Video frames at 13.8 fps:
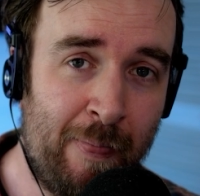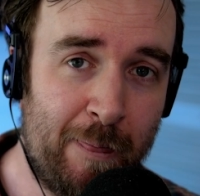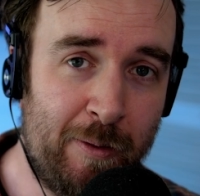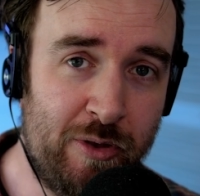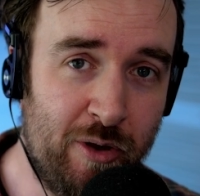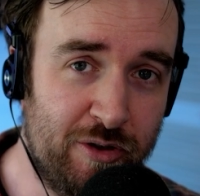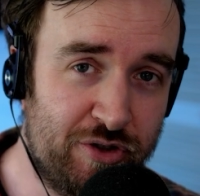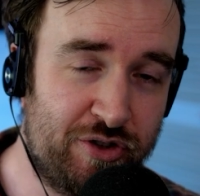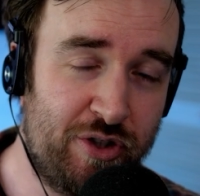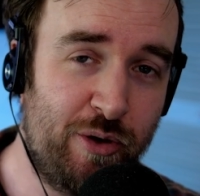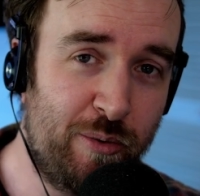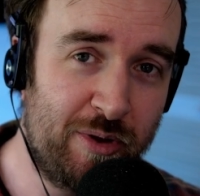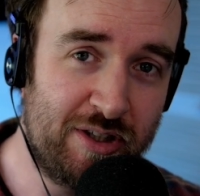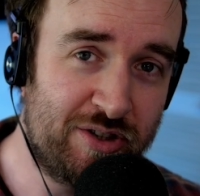Not
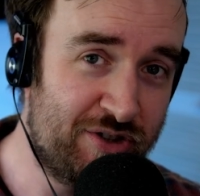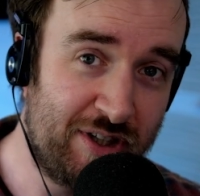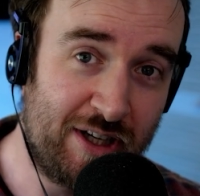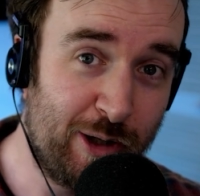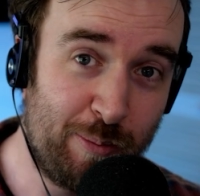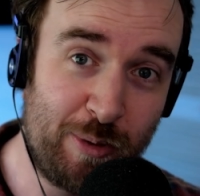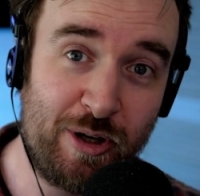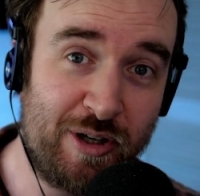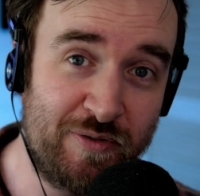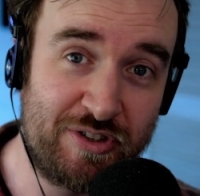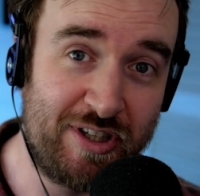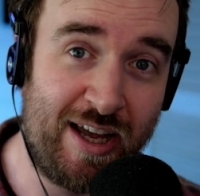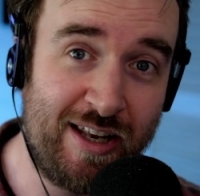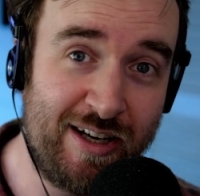so this single block of
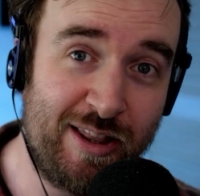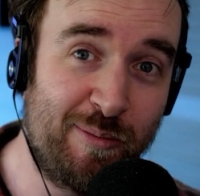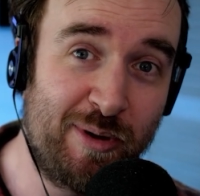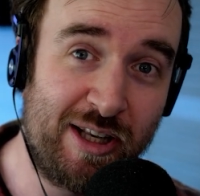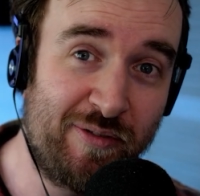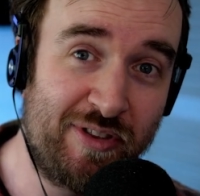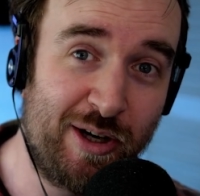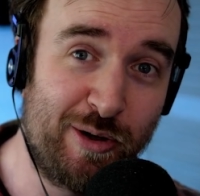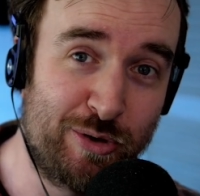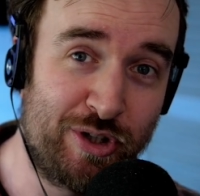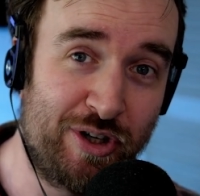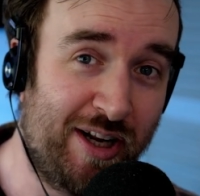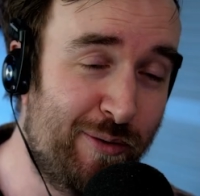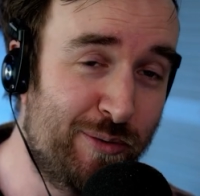sand in the middle of the
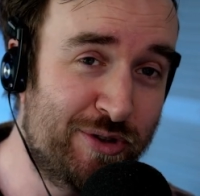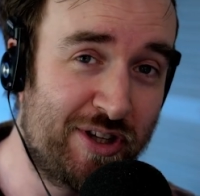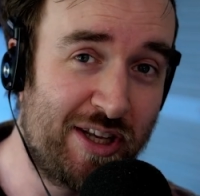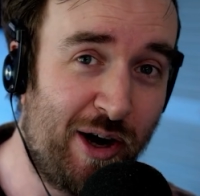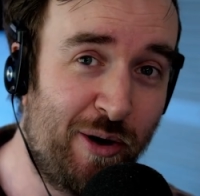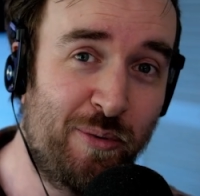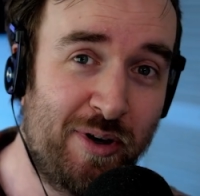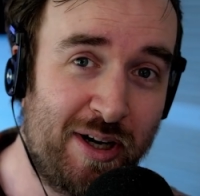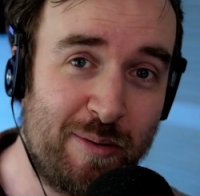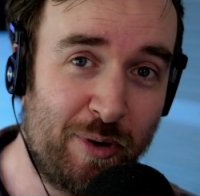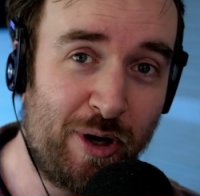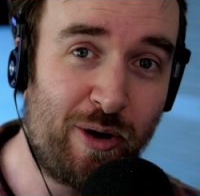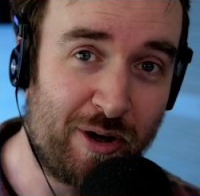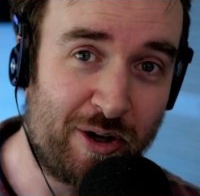ocean. It was the only
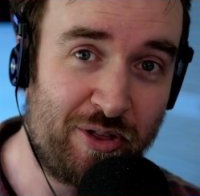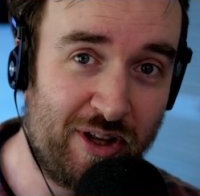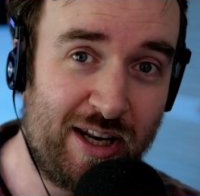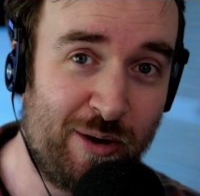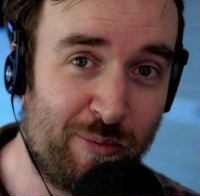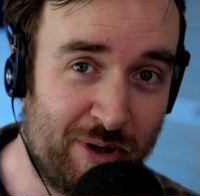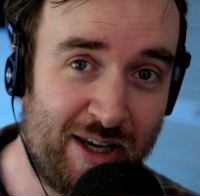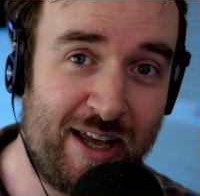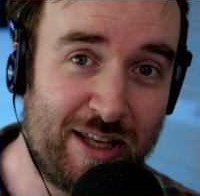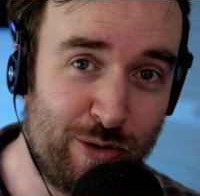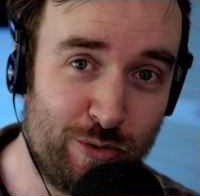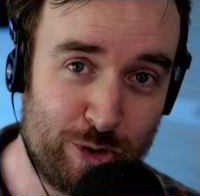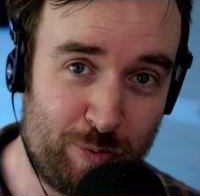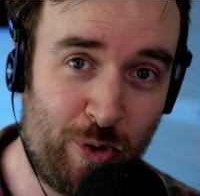block that it would let
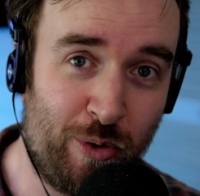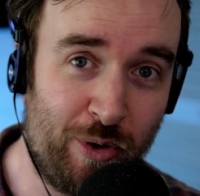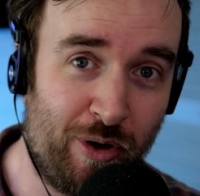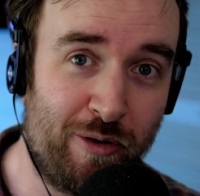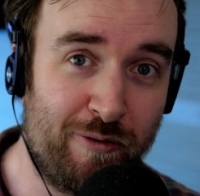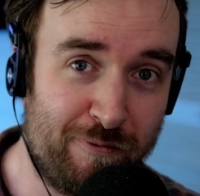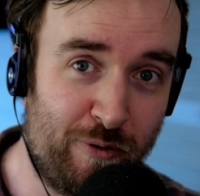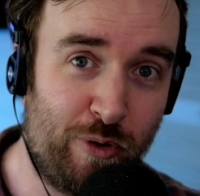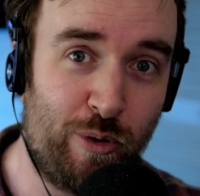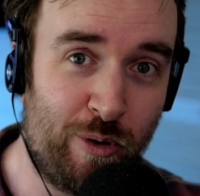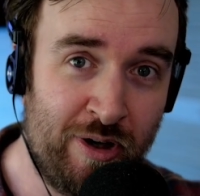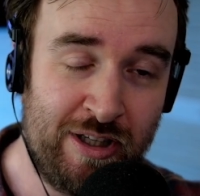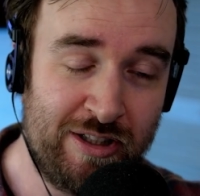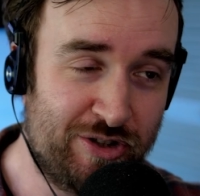you spawn on
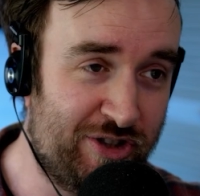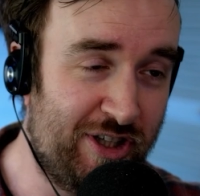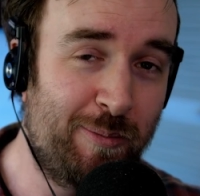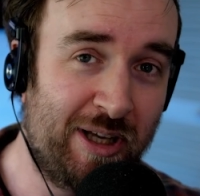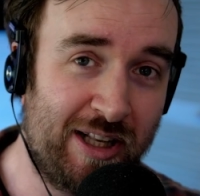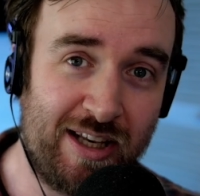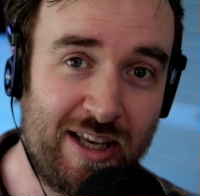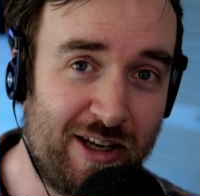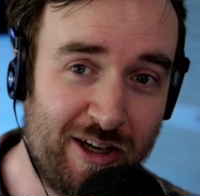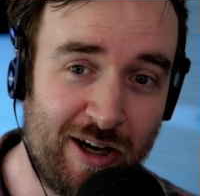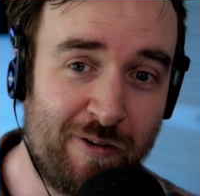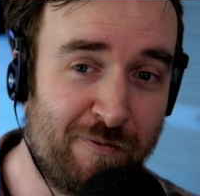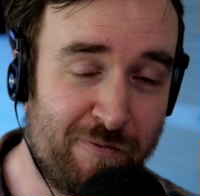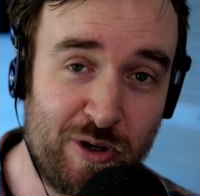for seemingly
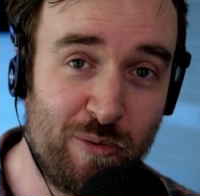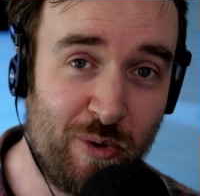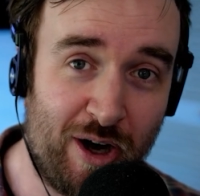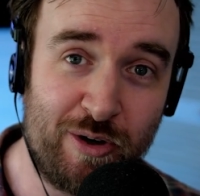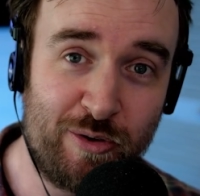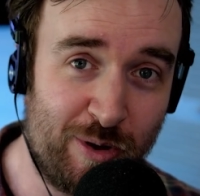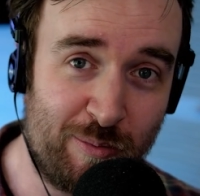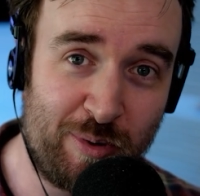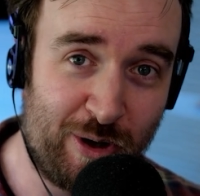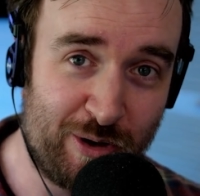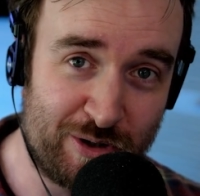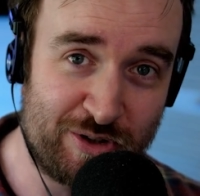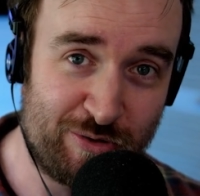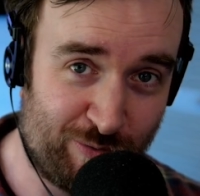a few hundred
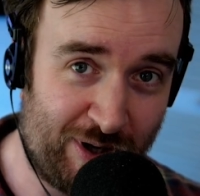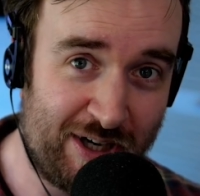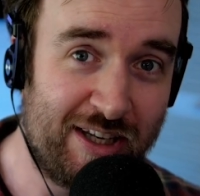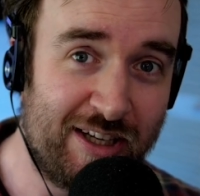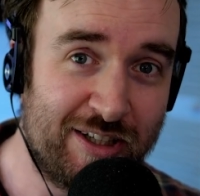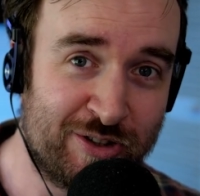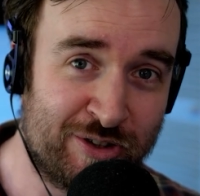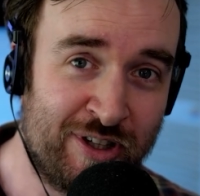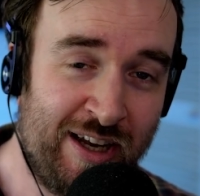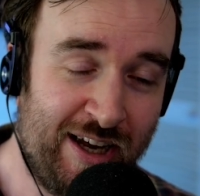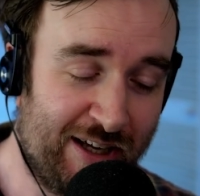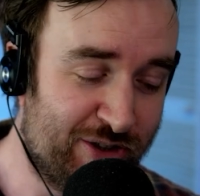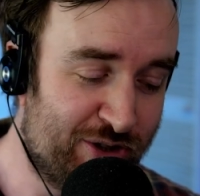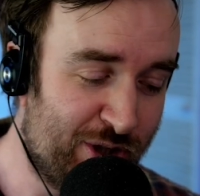blocks radius.
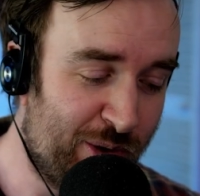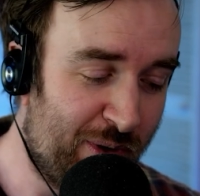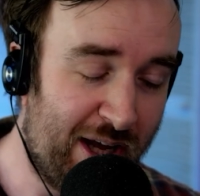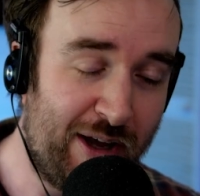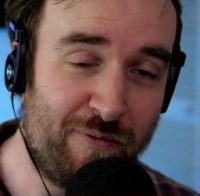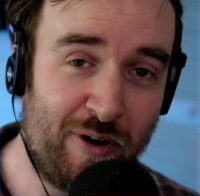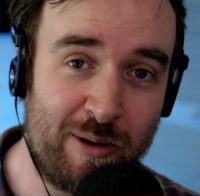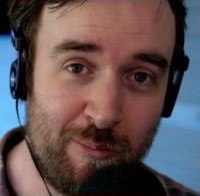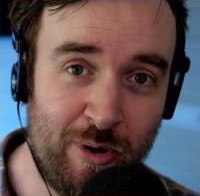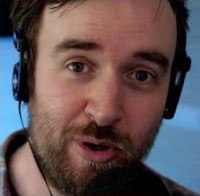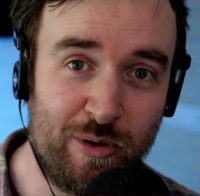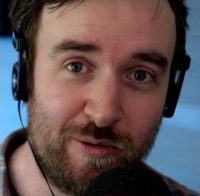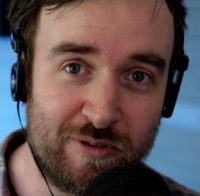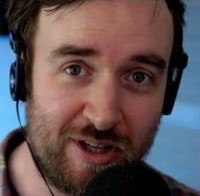And so if I
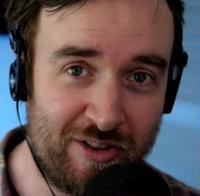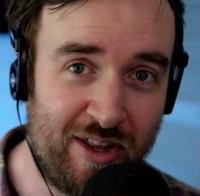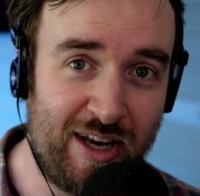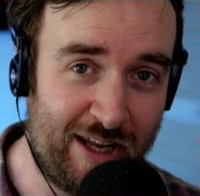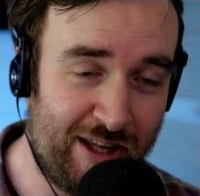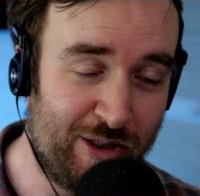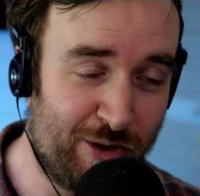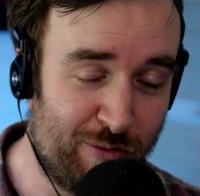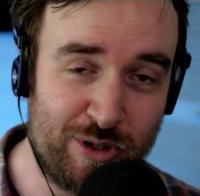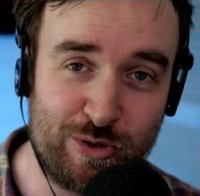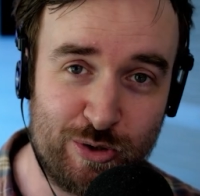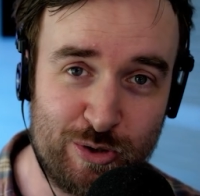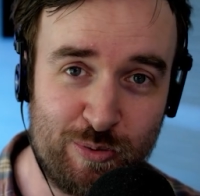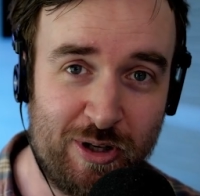moved and then hit the
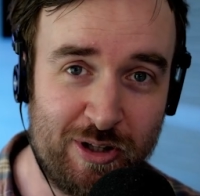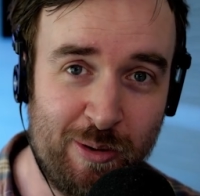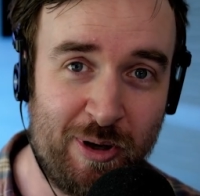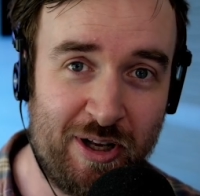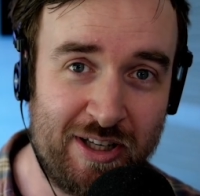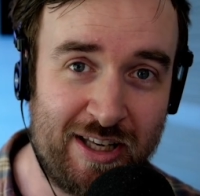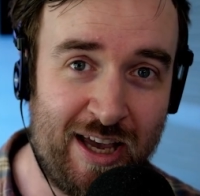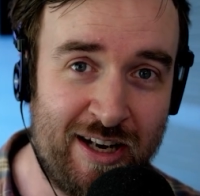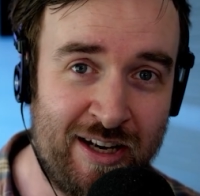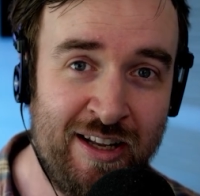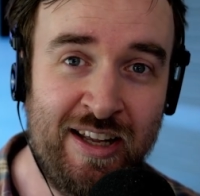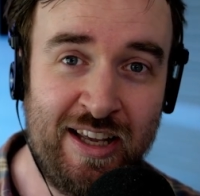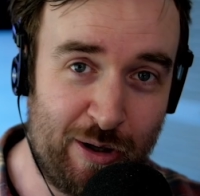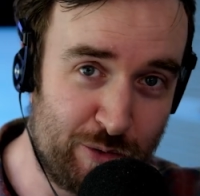resource world command again,
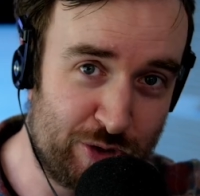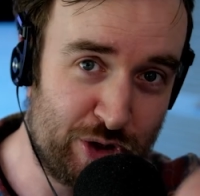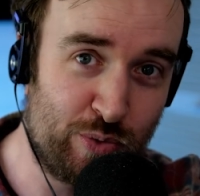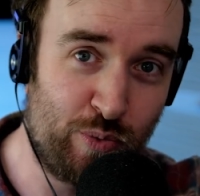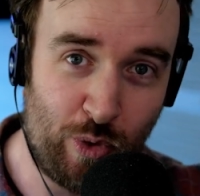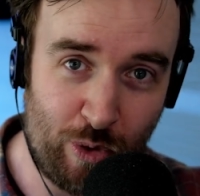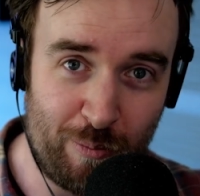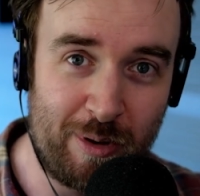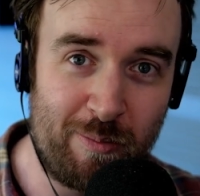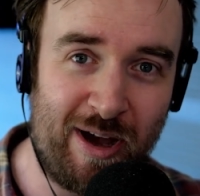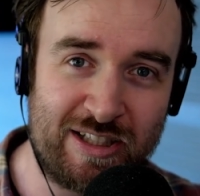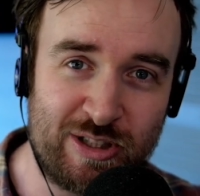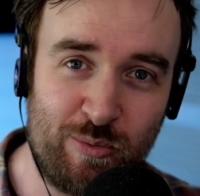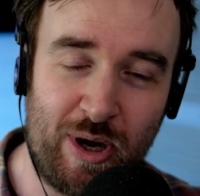it would just warp me
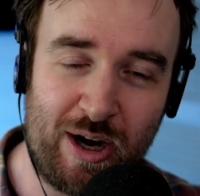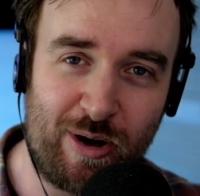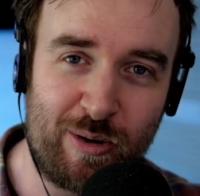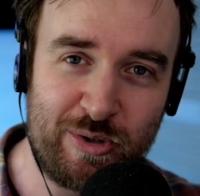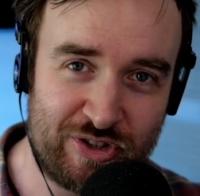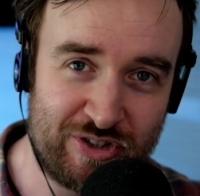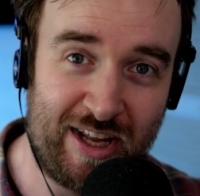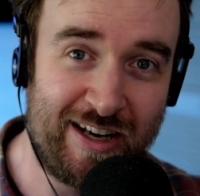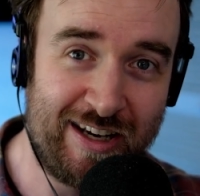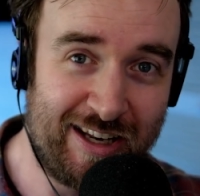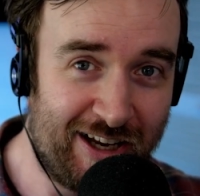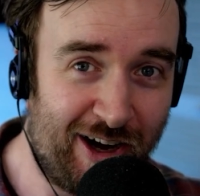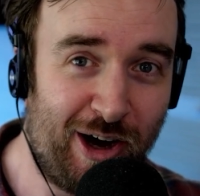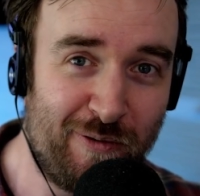back to where I was
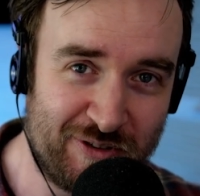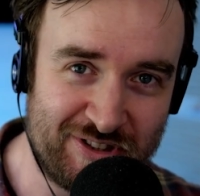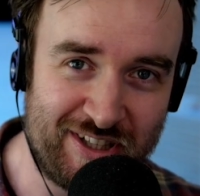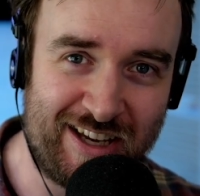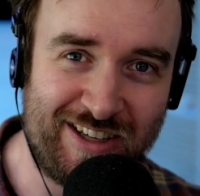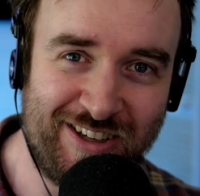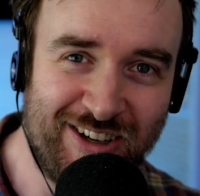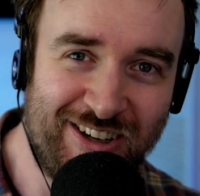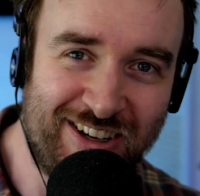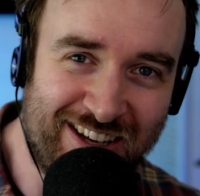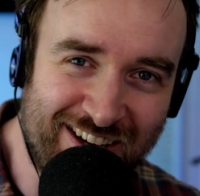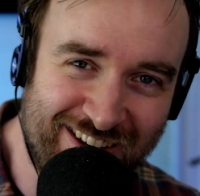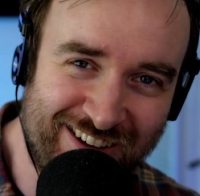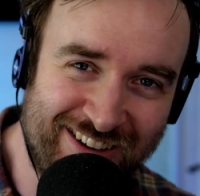standing half a second
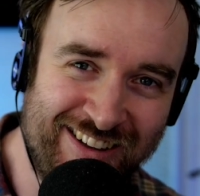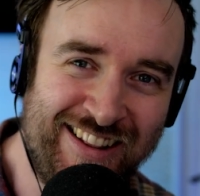earlier.